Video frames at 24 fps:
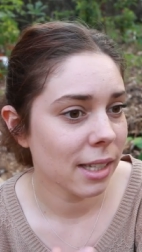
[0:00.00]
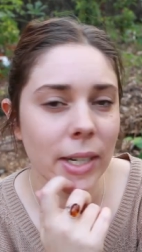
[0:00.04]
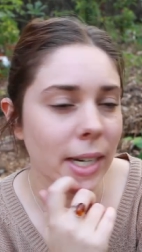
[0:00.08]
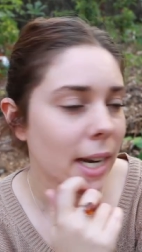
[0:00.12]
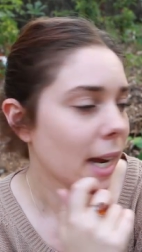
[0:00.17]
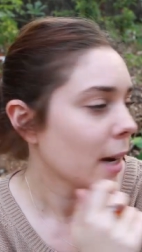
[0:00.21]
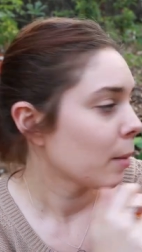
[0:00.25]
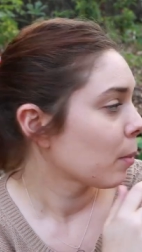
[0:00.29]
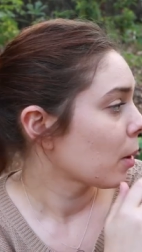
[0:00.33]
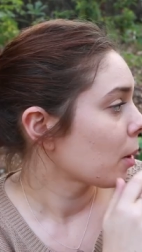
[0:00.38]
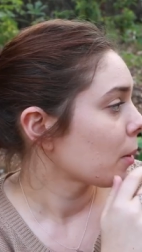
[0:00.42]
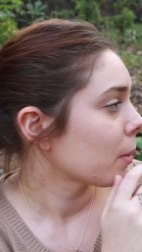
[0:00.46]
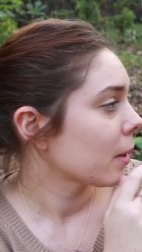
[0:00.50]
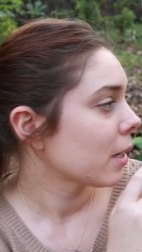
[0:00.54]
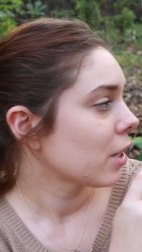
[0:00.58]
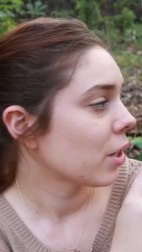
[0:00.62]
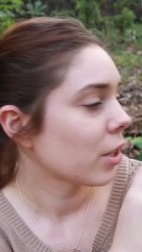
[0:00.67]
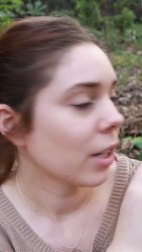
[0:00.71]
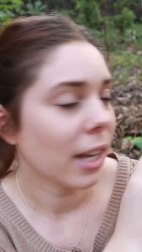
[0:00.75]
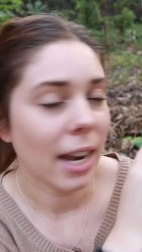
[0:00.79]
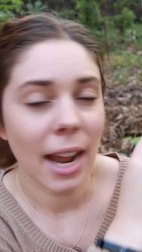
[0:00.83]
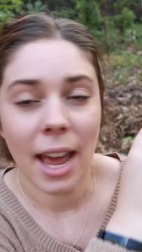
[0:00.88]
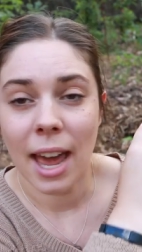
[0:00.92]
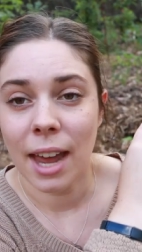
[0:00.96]
Today I'm probably
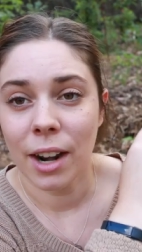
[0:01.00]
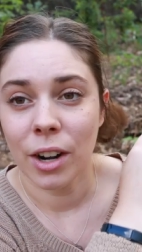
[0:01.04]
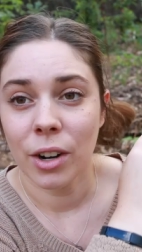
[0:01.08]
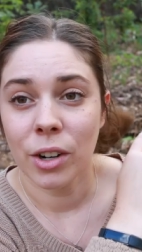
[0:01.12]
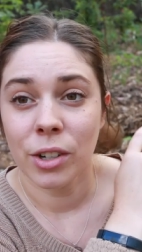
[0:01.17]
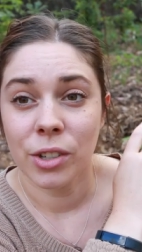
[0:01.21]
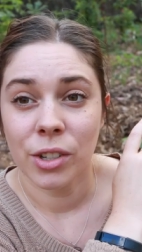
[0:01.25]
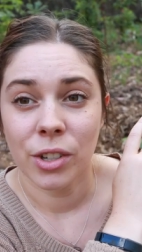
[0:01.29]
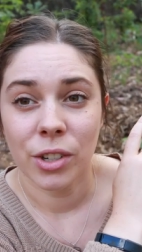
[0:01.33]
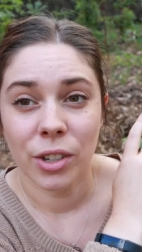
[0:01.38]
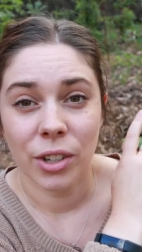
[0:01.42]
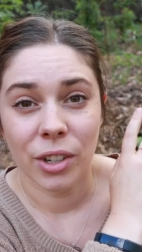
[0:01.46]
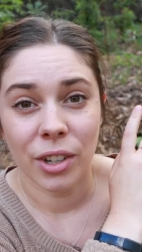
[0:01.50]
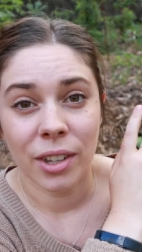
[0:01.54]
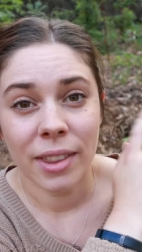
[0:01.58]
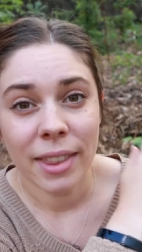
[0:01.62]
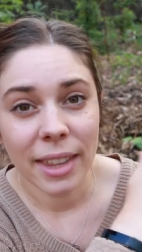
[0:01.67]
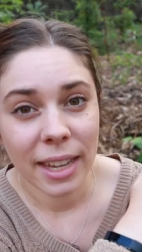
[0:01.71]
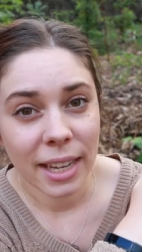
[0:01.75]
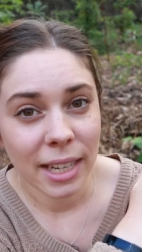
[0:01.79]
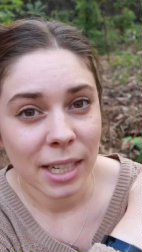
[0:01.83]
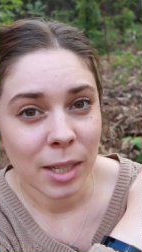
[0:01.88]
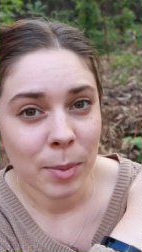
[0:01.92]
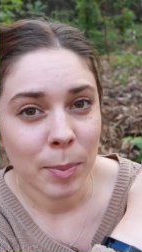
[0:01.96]
just going to add it onto
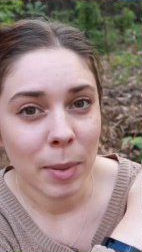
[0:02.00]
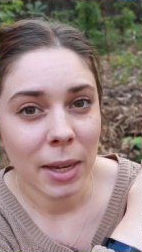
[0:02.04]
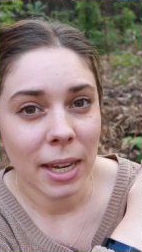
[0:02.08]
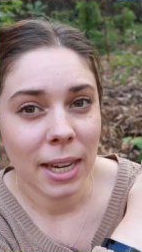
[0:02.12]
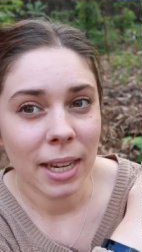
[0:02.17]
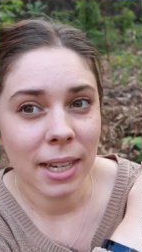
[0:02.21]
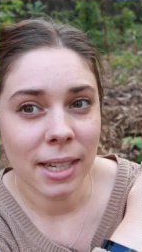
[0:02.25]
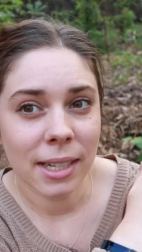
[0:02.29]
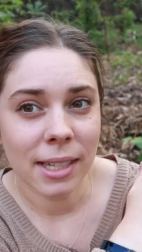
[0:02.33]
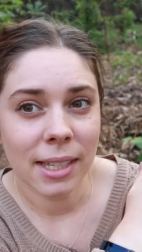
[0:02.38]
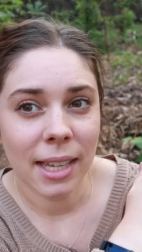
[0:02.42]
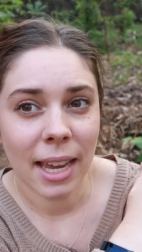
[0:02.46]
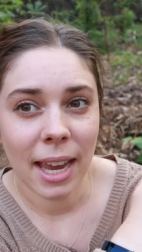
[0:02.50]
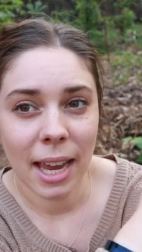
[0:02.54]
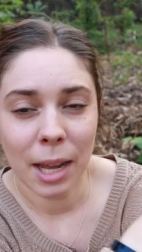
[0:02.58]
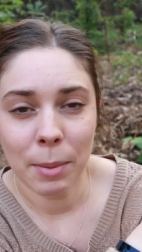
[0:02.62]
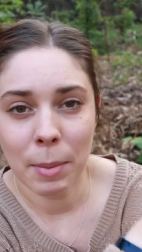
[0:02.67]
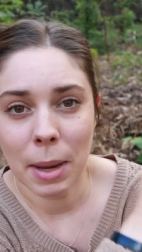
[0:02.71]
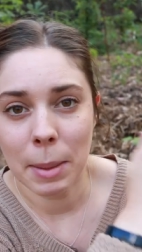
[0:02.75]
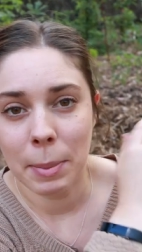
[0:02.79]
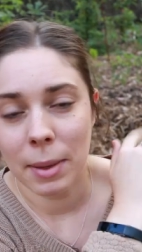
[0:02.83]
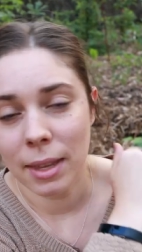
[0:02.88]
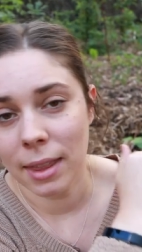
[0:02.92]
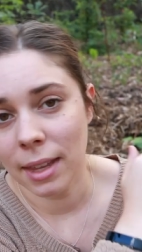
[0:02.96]
these beans
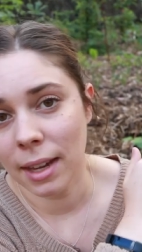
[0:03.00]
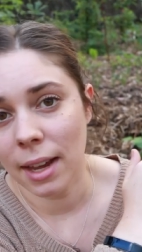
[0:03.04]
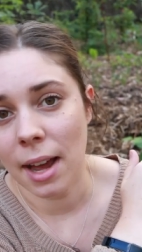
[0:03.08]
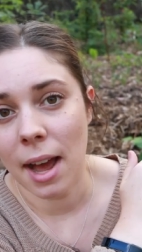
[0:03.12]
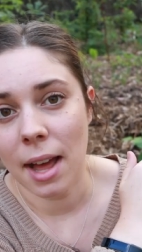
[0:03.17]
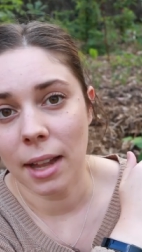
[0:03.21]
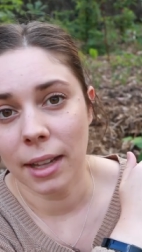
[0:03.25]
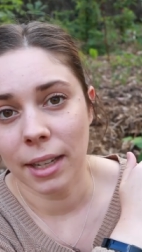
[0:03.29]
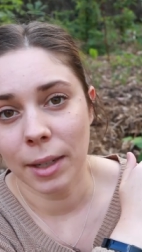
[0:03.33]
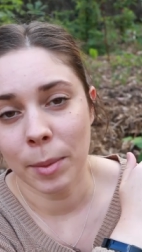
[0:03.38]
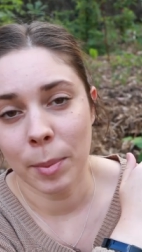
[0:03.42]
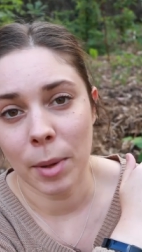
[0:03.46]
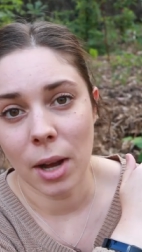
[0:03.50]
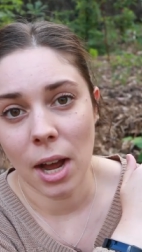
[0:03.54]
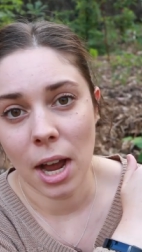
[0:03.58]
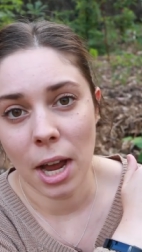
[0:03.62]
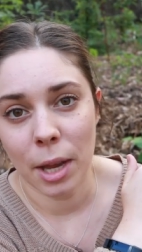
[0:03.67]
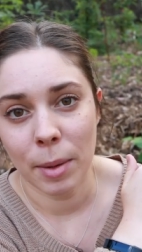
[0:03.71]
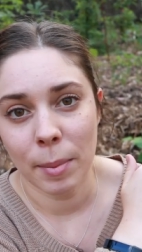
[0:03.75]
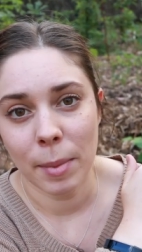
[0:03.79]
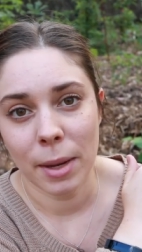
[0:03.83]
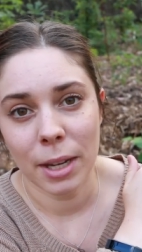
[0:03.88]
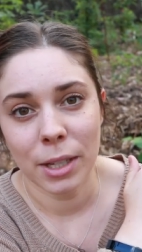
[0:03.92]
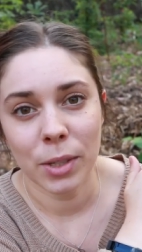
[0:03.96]
and maybe the garlic
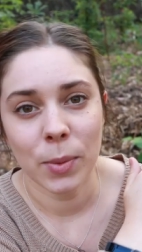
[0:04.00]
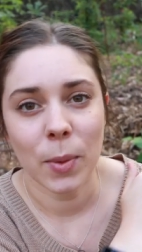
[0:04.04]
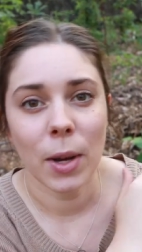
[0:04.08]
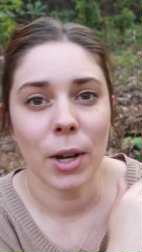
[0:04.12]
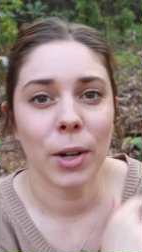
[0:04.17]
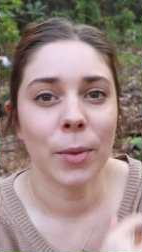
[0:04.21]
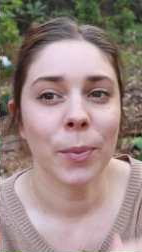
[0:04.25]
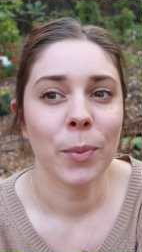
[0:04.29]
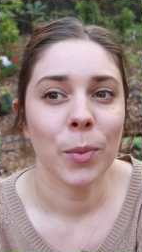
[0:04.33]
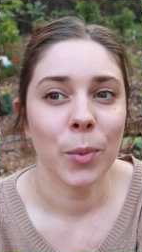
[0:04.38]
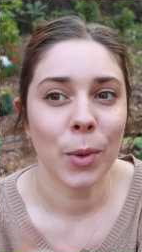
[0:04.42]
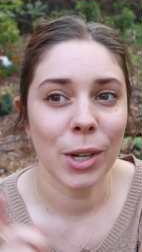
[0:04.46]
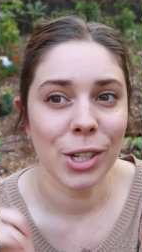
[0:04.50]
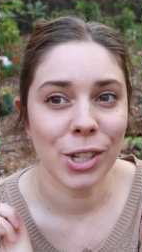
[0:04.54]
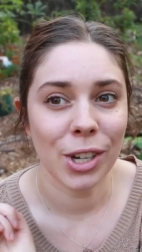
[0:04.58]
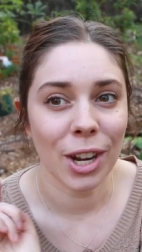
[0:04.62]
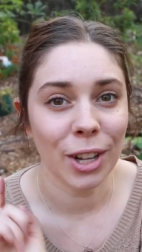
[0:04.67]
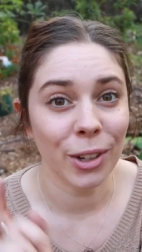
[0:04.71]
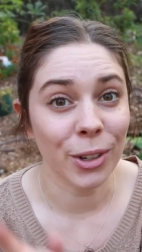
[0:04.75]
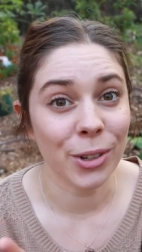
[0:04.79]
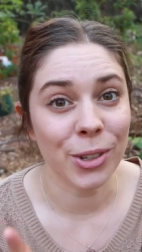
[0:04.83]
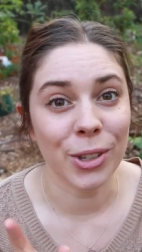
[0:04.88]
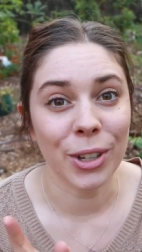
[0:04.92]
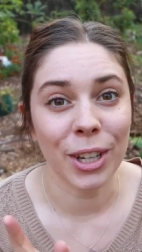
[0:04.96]
behind me as well which
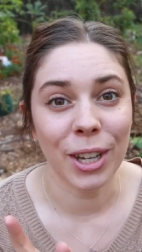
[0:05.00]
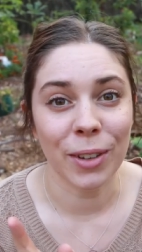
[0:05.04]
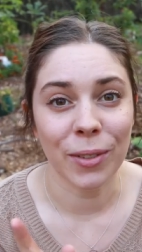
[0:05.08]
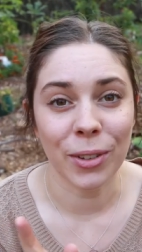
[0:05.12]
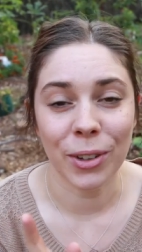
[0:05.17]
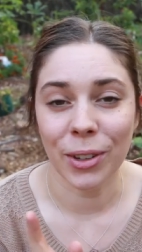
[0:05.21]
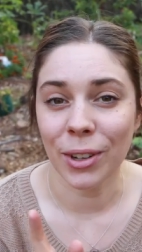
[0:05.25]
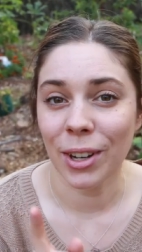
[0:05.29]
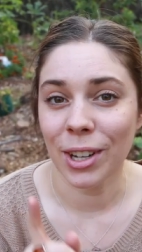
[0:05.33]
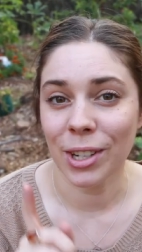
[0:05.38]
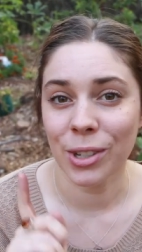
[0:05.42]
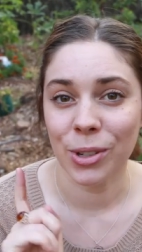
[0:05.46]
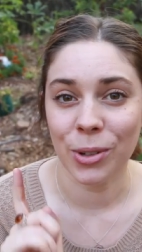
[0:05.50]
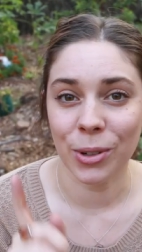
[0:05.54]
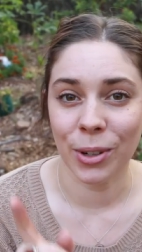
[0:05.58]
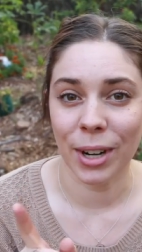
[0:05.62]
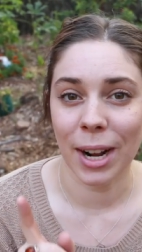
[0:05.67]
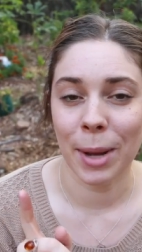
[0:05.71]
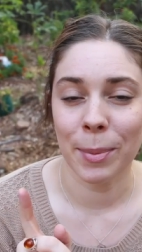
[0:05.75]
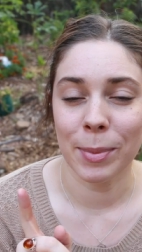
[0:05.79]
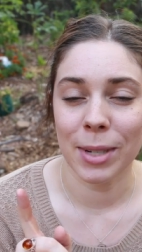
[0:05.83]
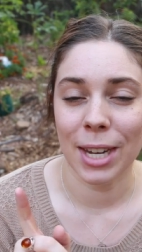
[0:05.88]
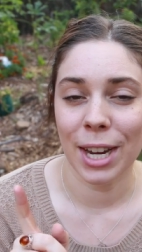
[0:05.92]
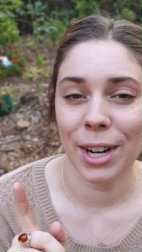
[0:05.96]
I'll also give you a
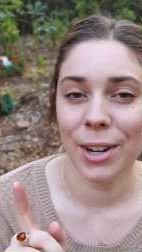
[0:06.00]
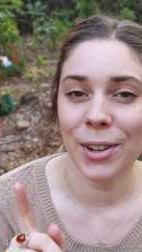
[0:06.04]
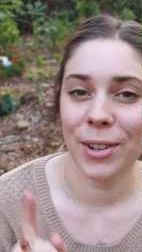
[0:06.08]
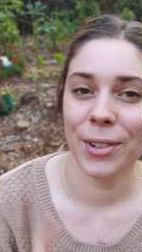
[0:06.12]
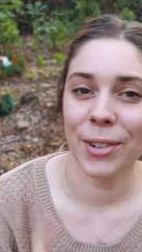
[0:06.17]
short update